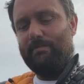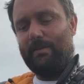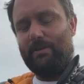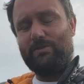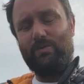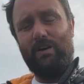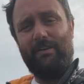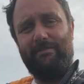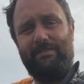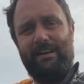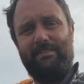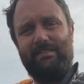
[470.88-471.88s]
because what I've
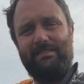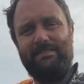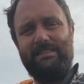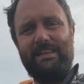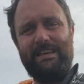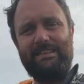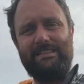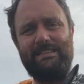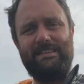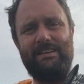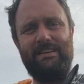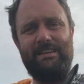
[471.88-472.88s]
found is
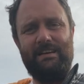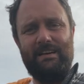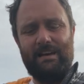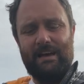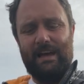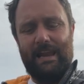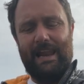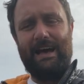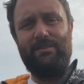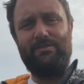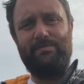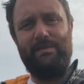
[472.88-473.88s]
this
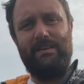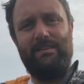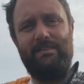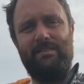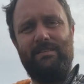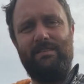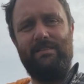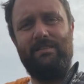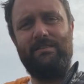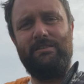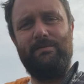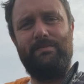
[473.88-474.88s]
allows me
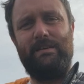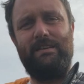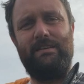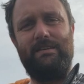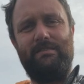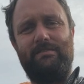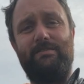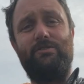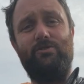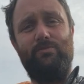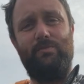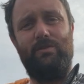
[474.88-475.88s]
to be to
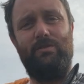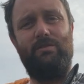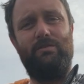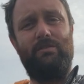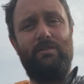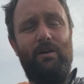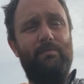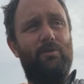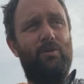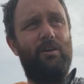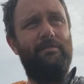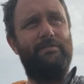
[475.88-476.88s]
do more more
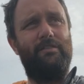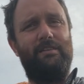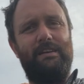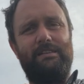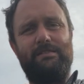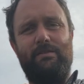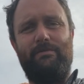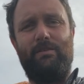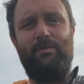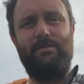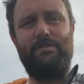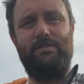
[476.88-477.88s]
confidently. So if I
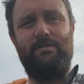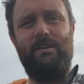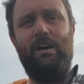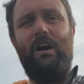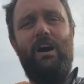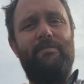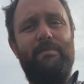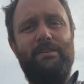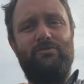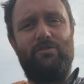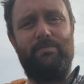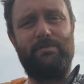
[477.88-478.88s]
want to, I've made
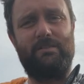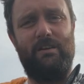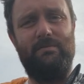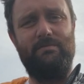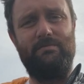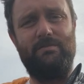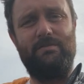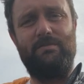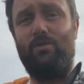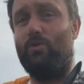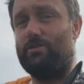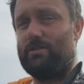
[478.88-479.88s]
drop scones
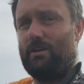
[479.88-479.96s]
or